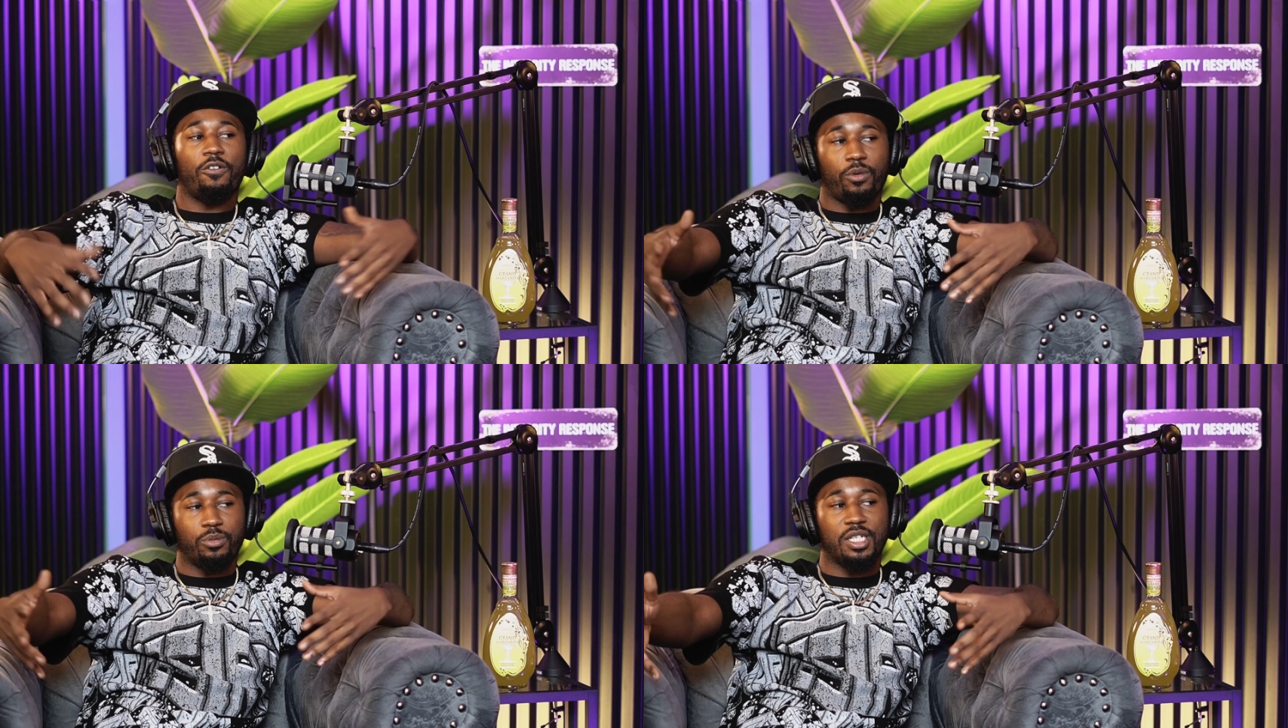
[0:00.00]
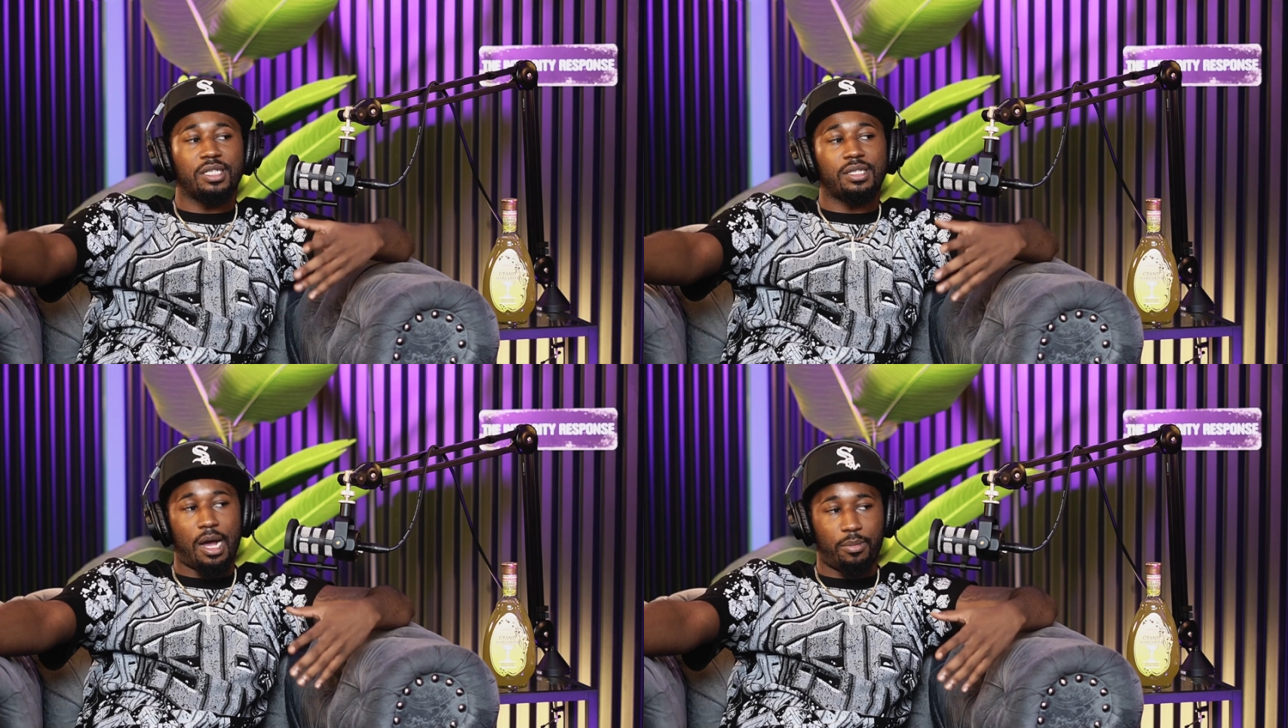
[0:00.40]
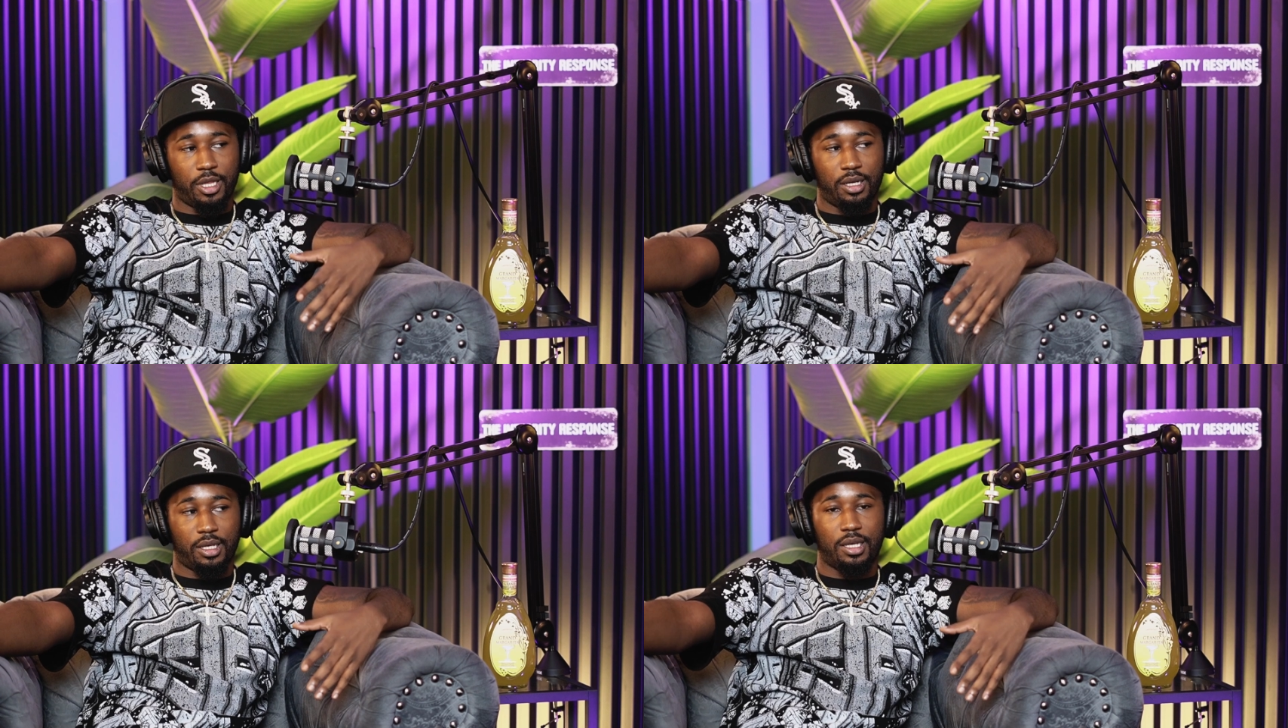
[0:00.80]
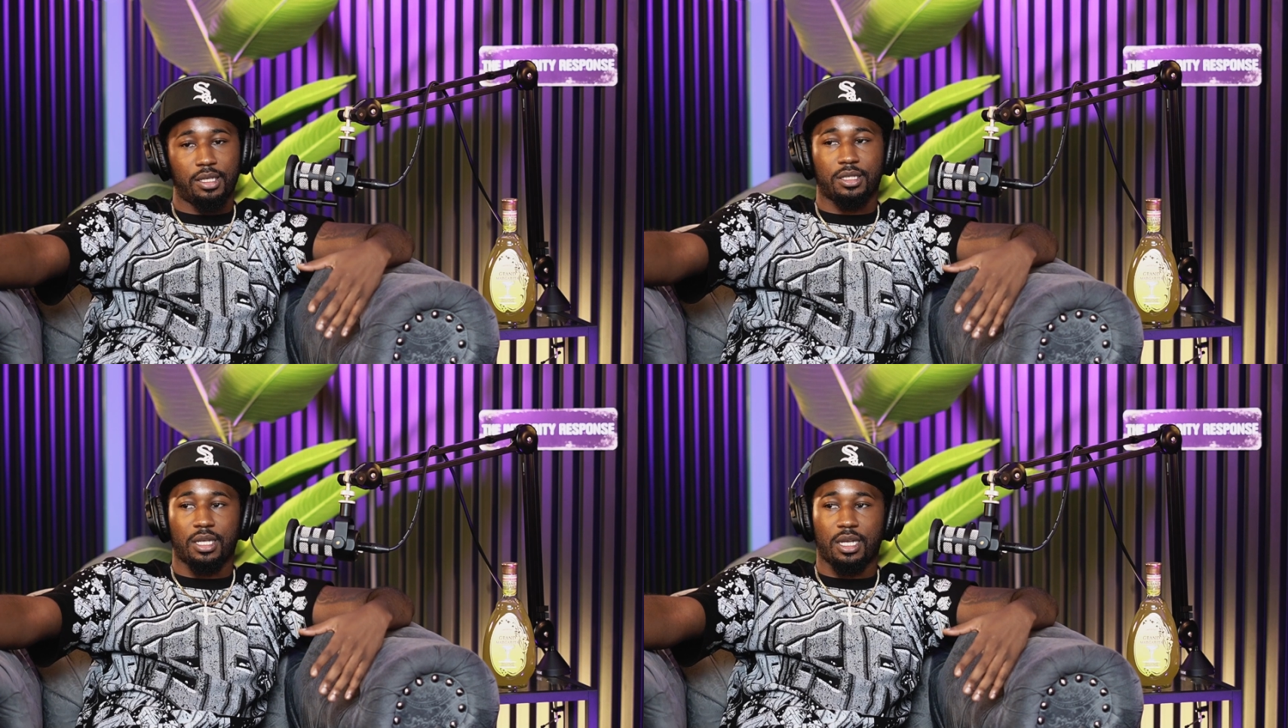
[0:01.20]
From just stock plugins,
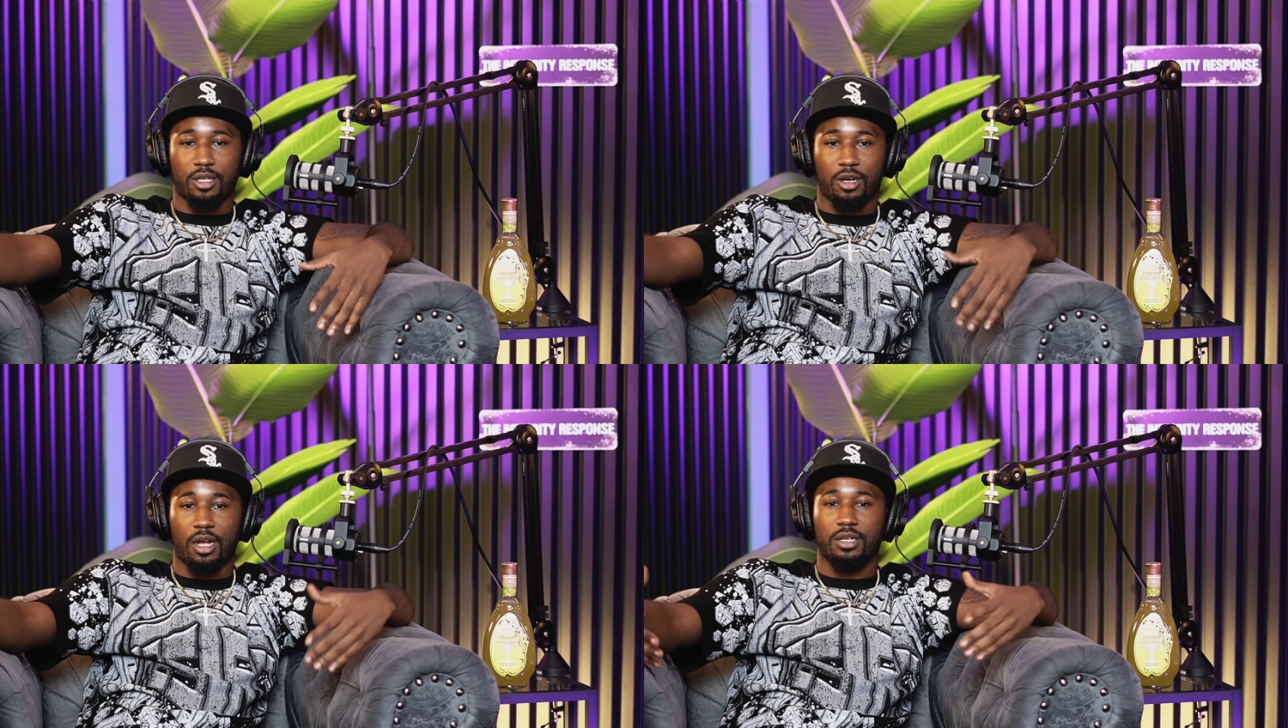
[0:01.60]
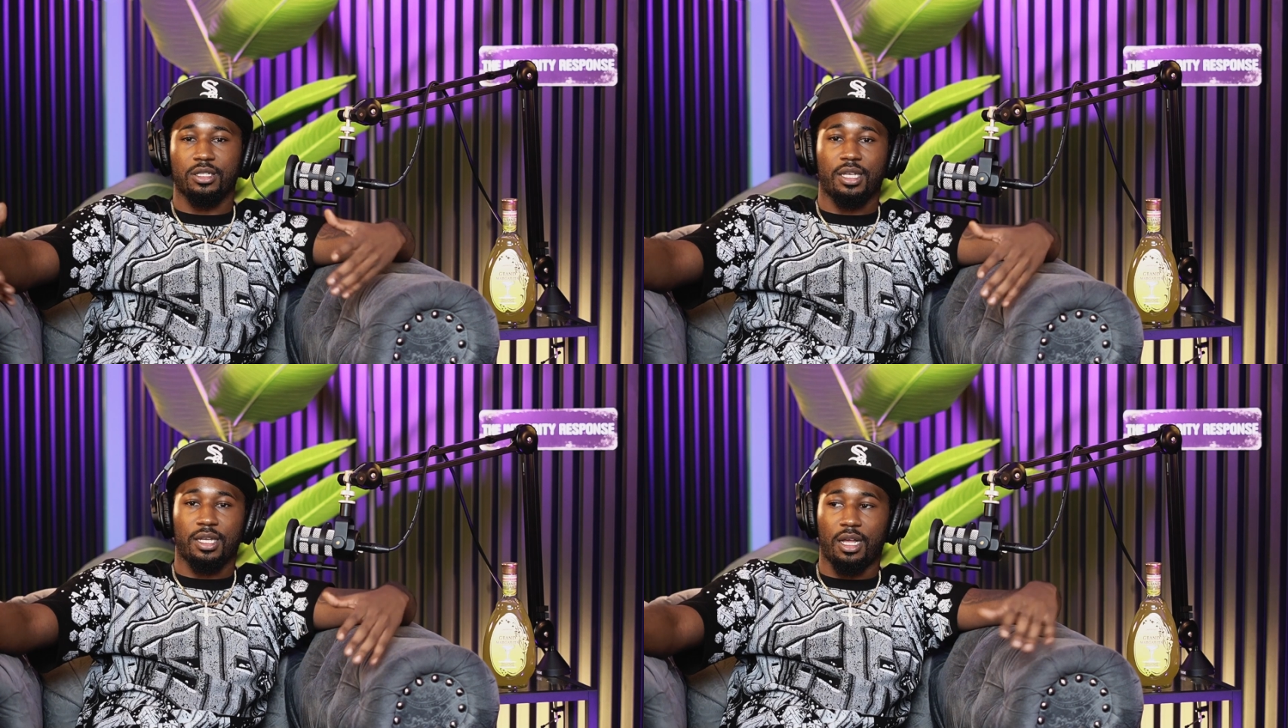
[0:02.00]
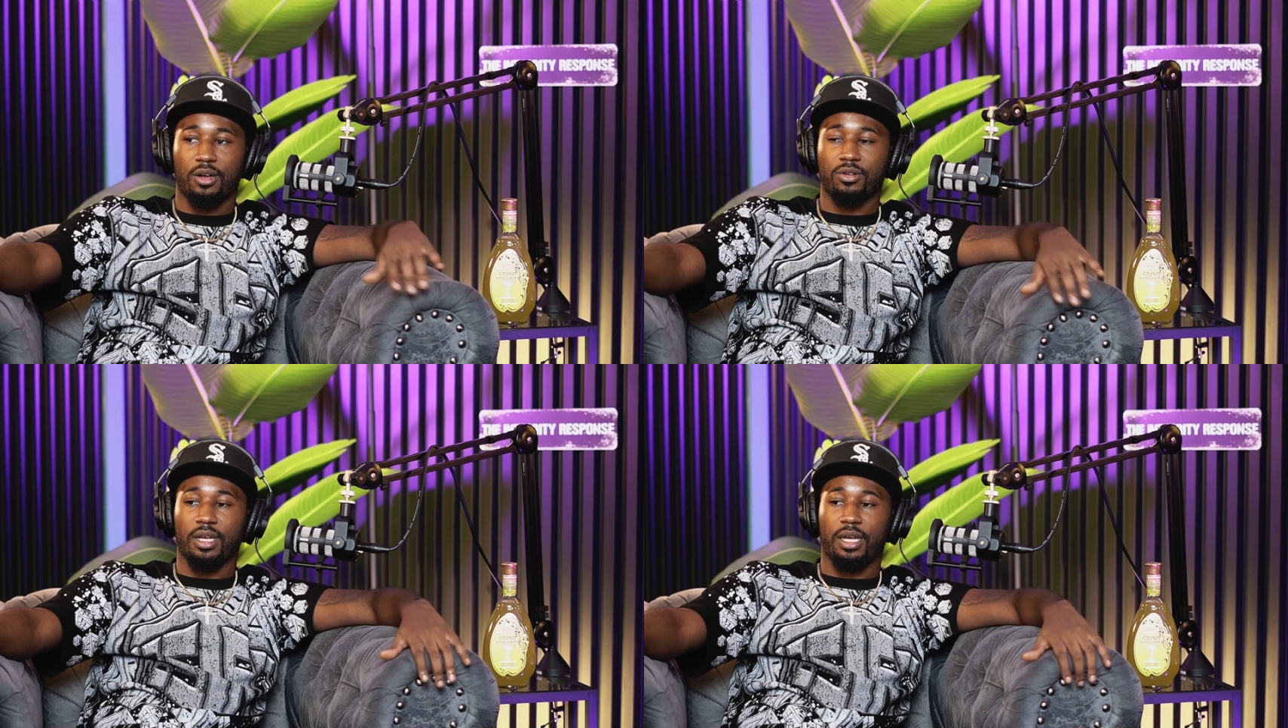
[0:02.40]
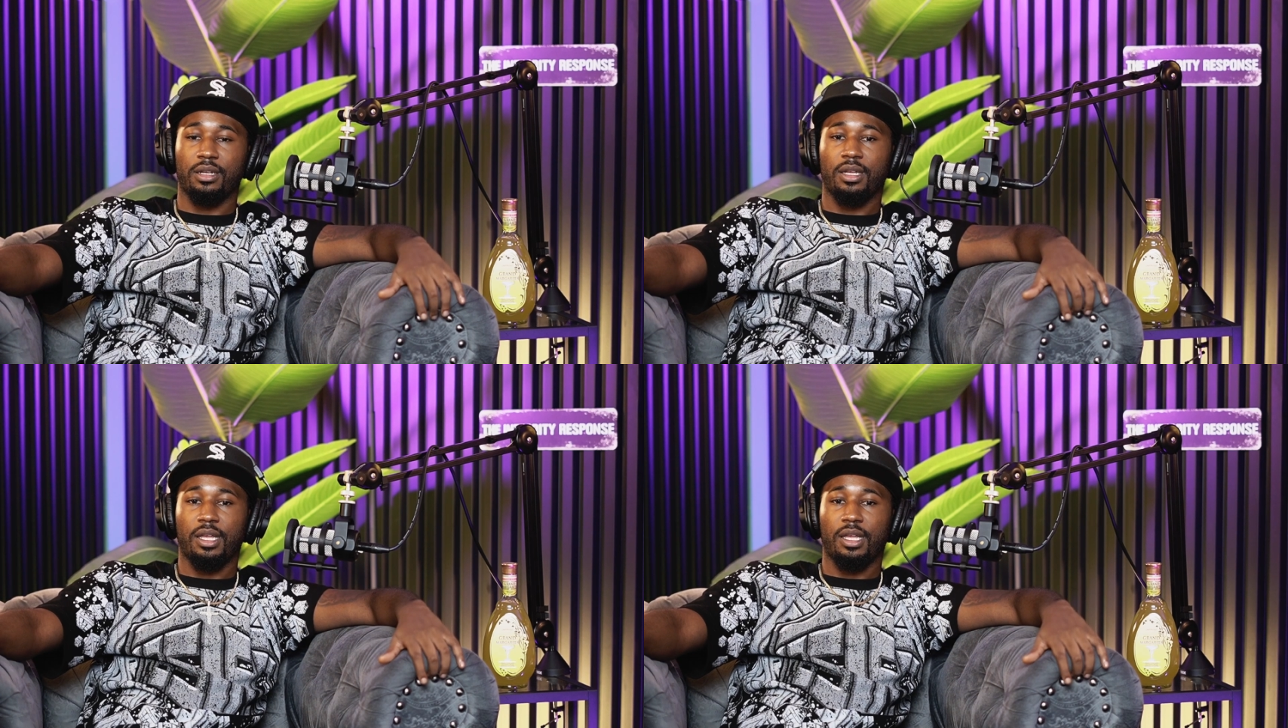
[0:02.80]
because I started to understand, like, okay,